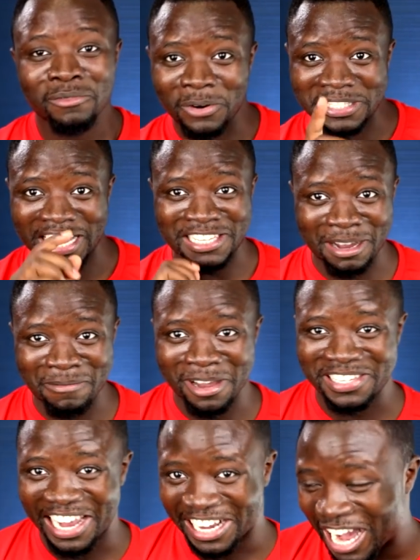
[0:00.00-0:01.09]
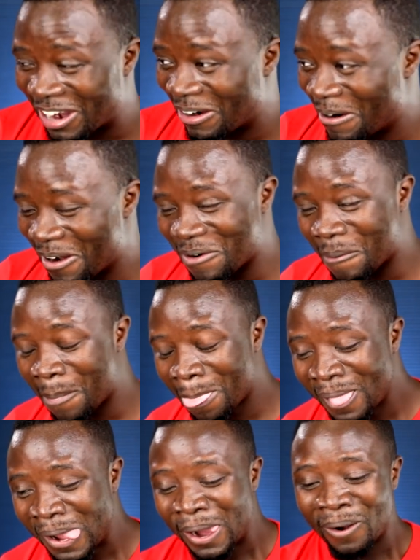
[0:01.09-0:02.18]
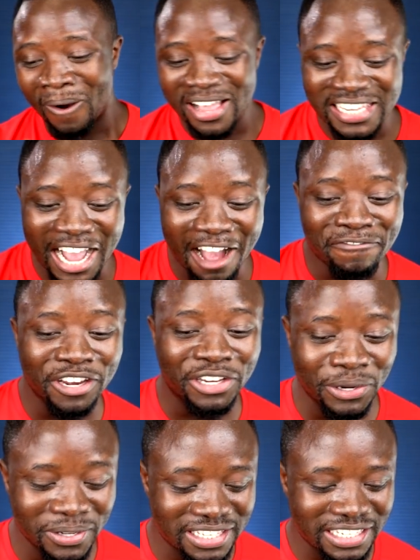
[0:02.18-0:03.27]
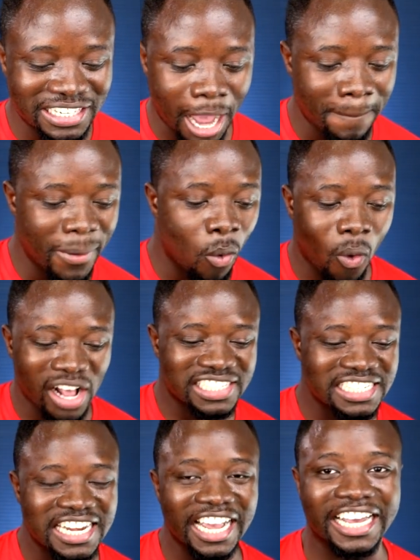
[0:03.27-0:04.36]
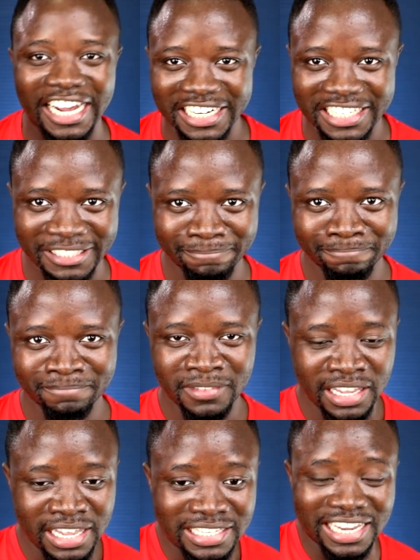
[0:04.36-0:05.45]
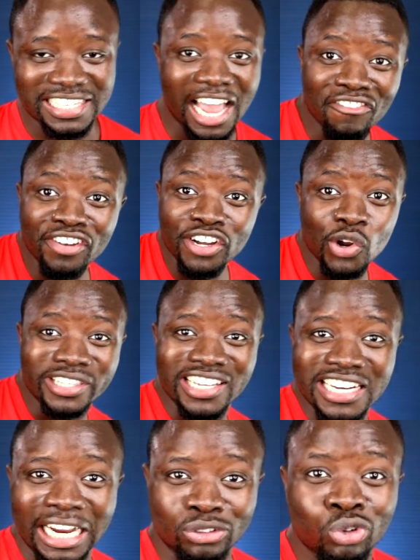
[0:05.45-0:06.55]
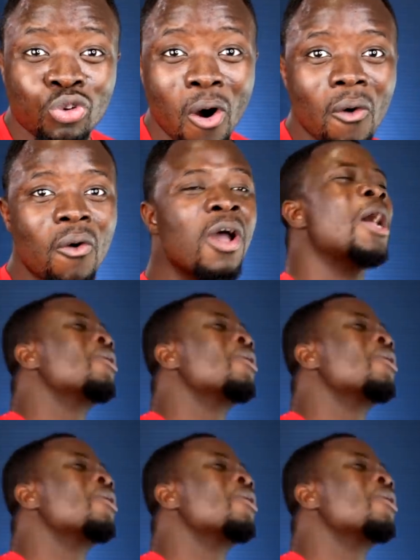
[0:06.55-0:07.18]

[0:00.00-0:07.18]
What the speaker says: what you seven or say cow hono or say heavy duty that be what she dey carry just a heavy duty ni at wo